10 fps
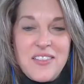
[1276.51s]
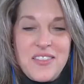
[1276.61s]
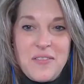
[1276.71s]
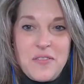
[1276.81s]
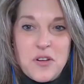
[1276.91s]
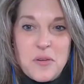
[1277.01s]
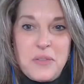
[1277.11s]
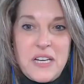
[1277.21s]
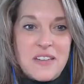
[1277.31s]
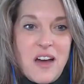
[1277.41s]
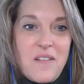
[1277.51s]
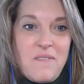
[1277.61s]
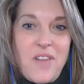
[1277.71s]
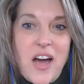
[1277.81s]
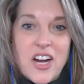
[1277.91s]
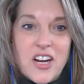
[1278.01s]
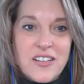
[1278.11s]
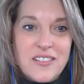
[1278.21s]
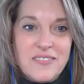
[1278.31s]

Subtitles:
their place caught on fire